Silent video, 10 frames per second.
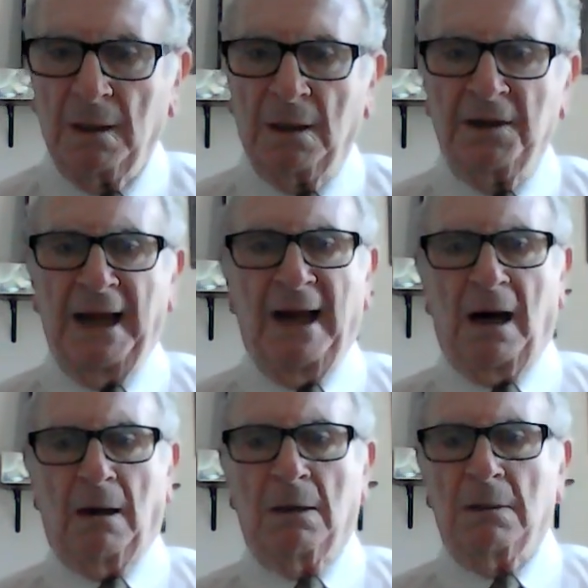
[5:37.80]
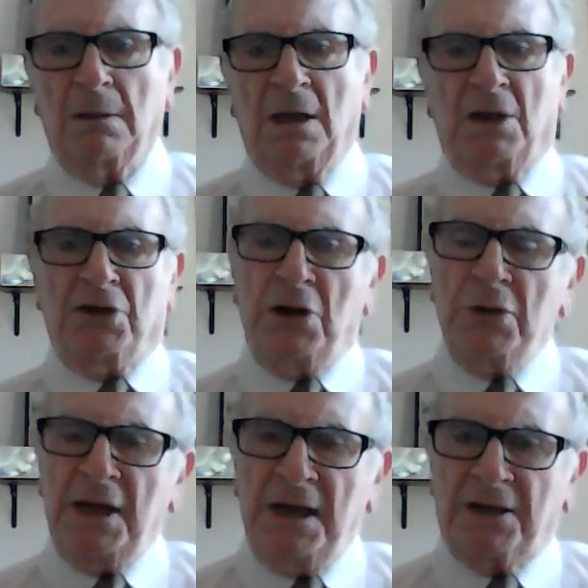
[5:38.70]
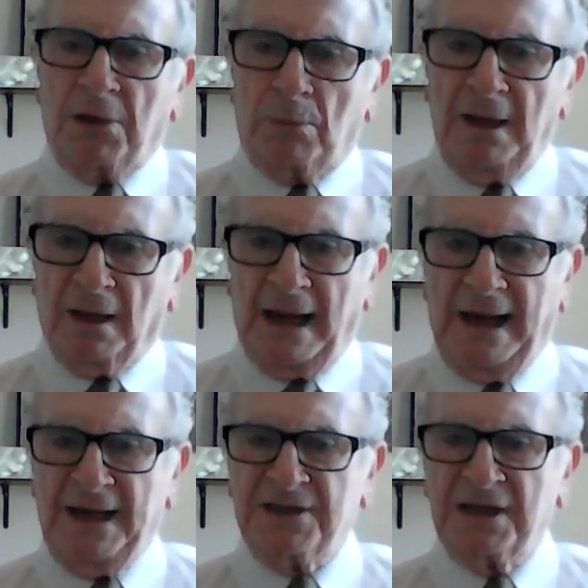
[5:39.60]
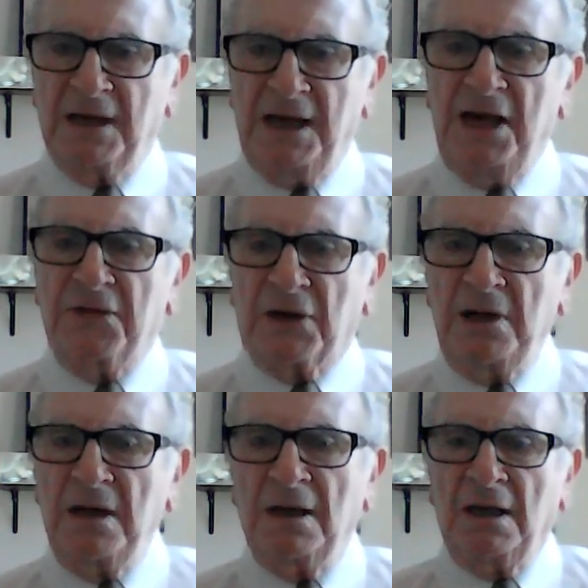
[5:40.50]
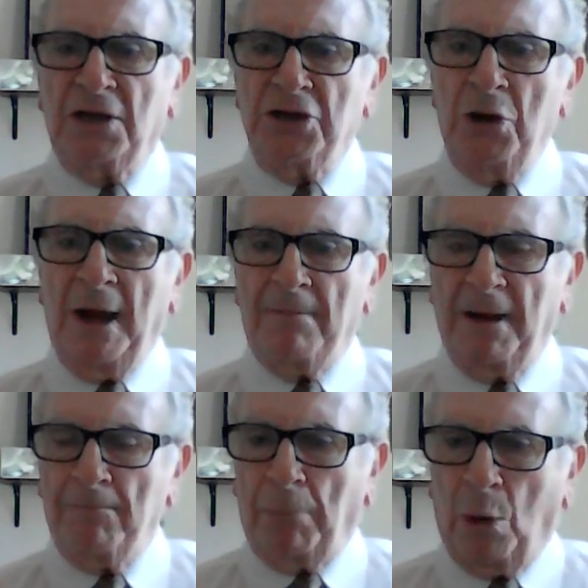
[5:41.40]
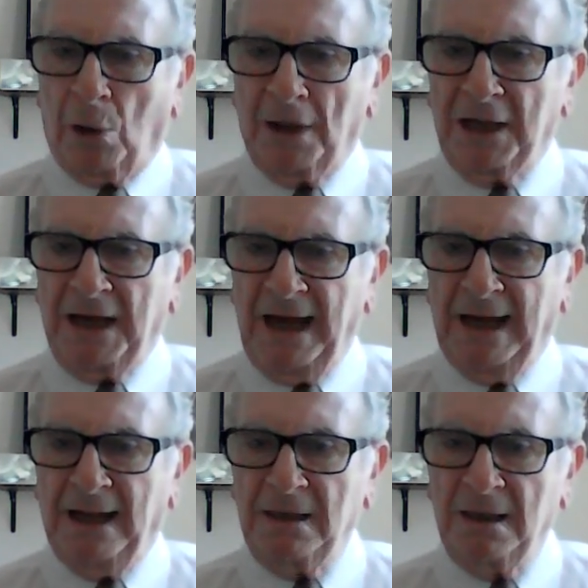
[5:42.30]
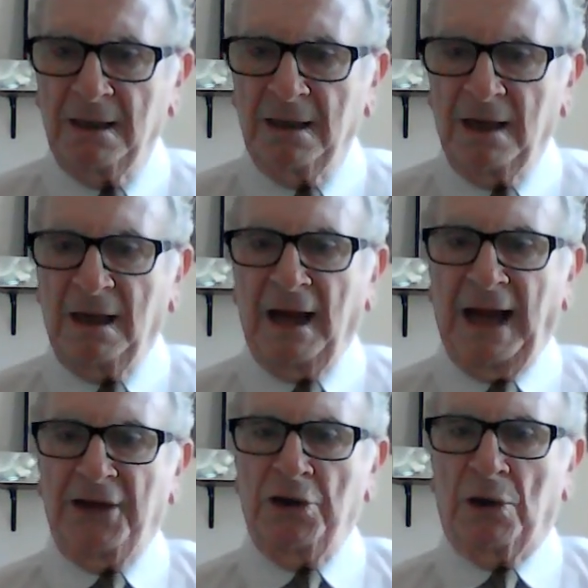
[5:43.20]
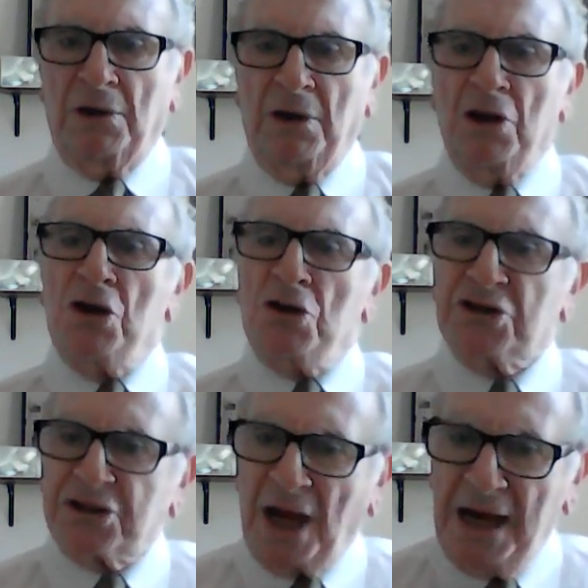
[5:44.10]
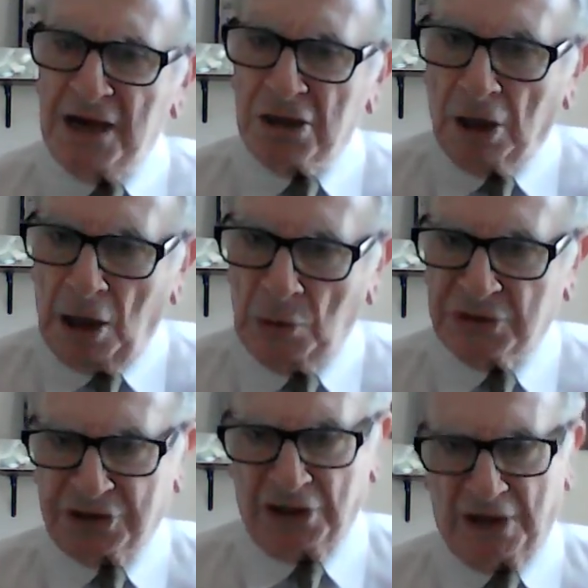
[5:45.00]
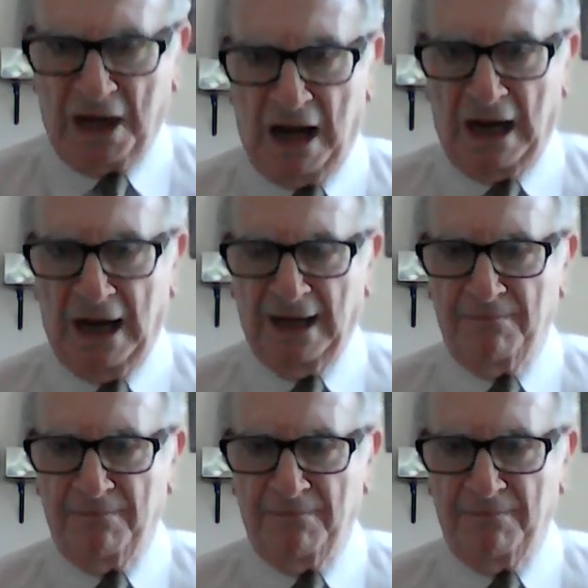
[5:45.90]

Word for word: Now, you need to realize either you have been born again and you're staying close to God